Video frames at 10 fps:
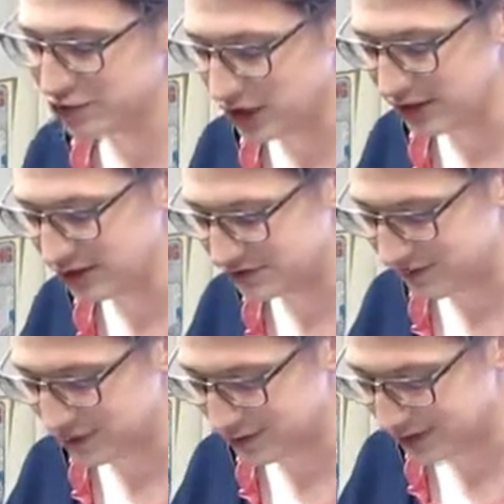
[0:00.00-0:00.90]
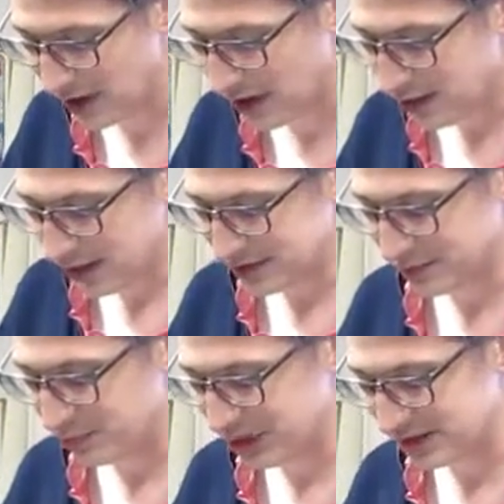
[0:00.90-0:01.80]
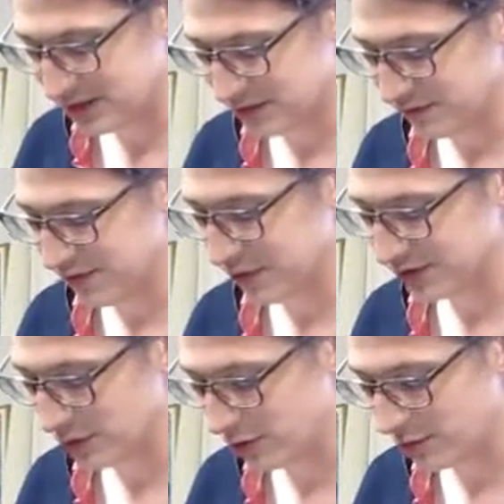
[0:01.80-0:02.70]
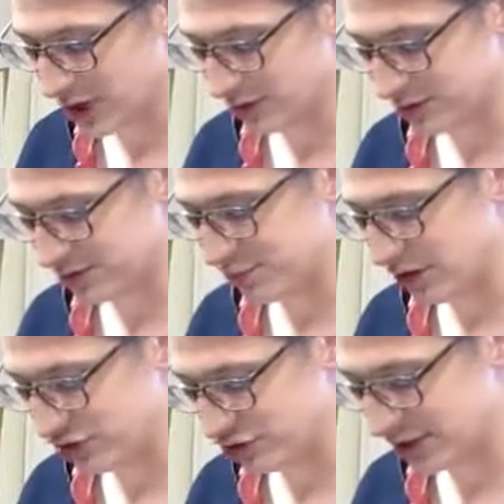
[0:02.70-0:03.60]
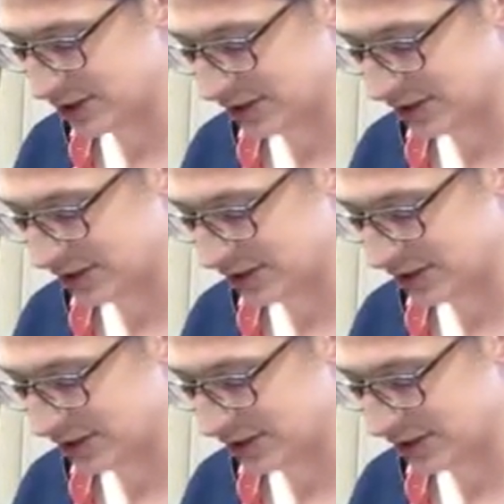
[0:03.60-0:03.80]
Chinese verse as a precedent for his own modernist project,